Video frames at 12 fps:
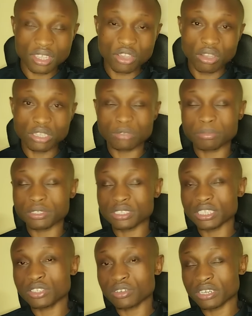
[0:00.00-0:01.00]
you want to
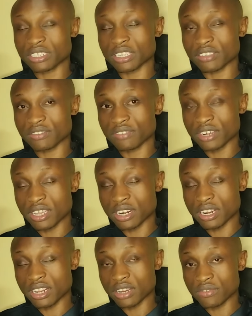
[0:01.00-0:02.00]
portray doctors as very
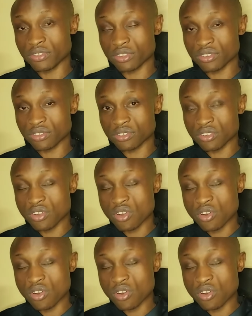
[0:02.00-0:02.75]
greedy individuals